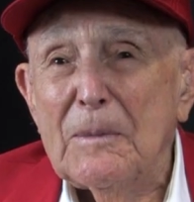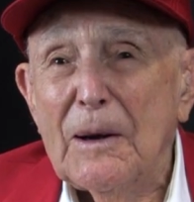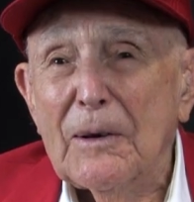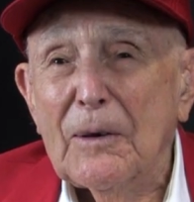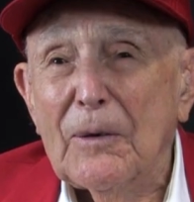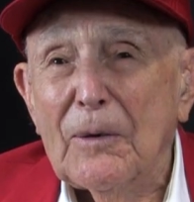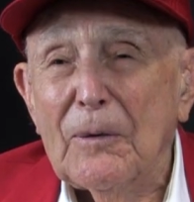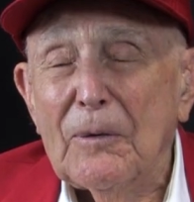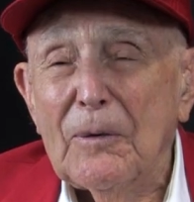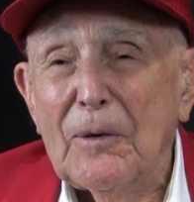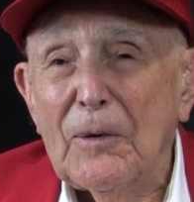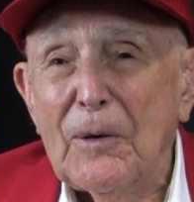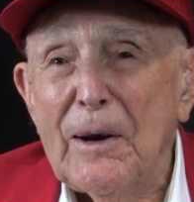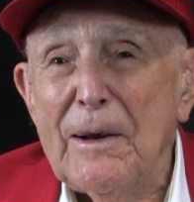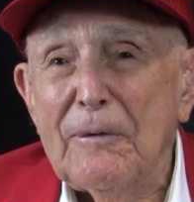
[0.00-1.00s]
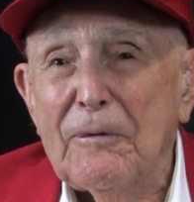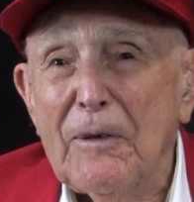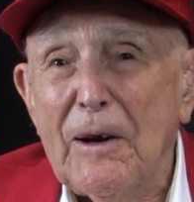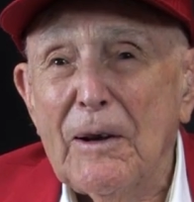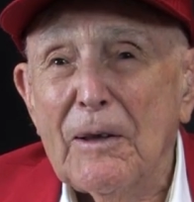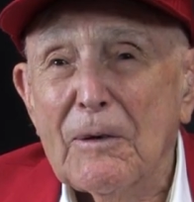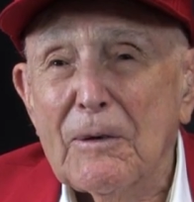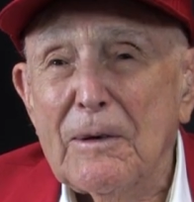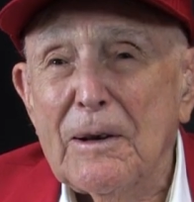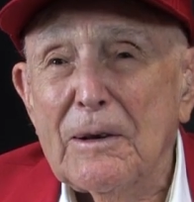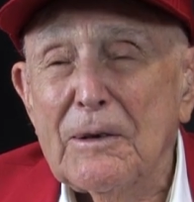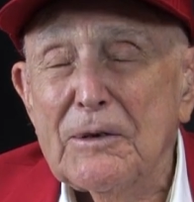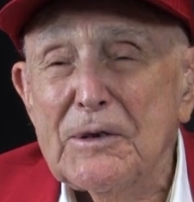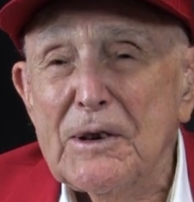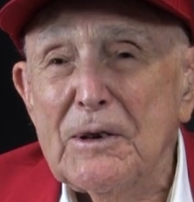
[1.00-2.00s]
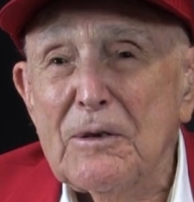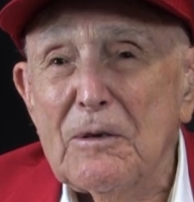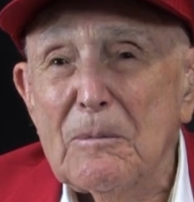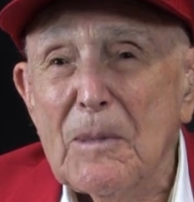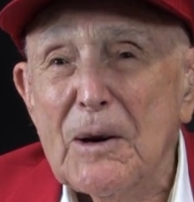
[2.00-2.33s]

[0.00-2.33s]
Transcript: My grandfather run a general